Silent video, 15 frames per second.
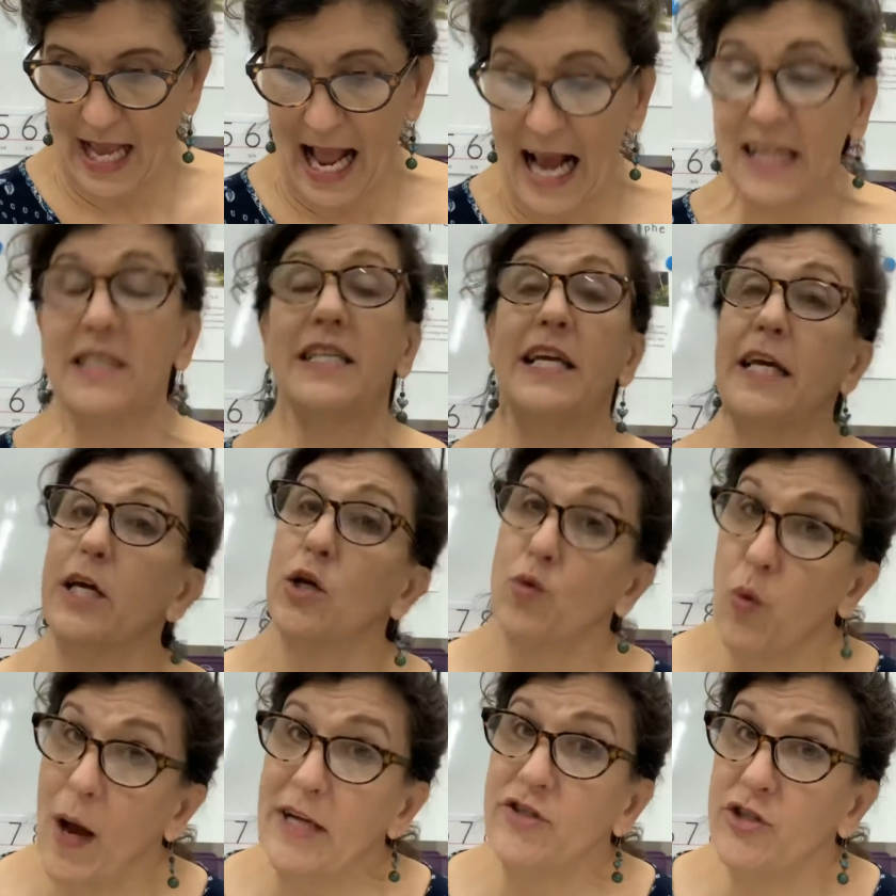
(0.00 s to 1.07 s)
asking a
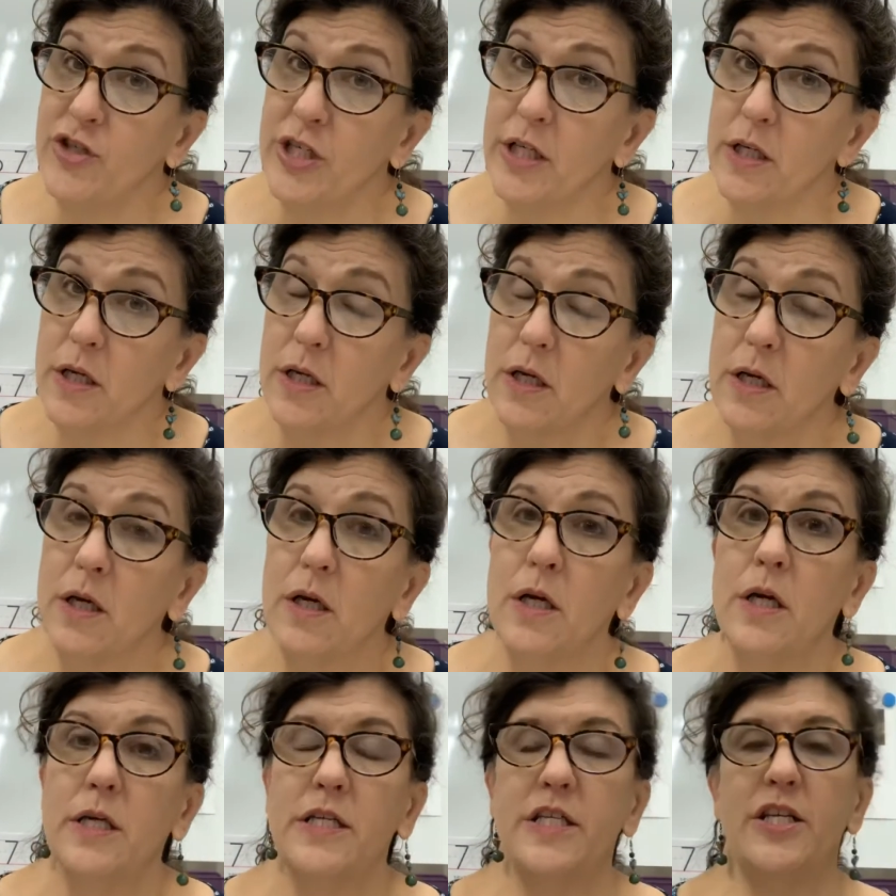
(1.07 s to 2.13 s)
question.
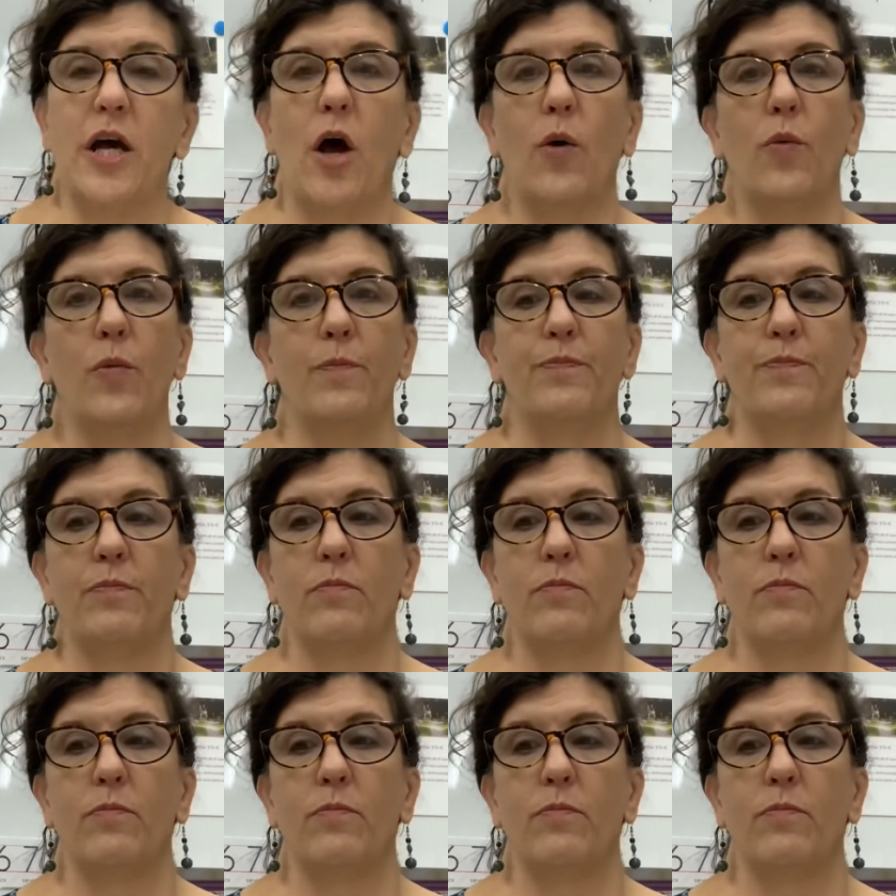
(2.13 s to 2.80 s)
So,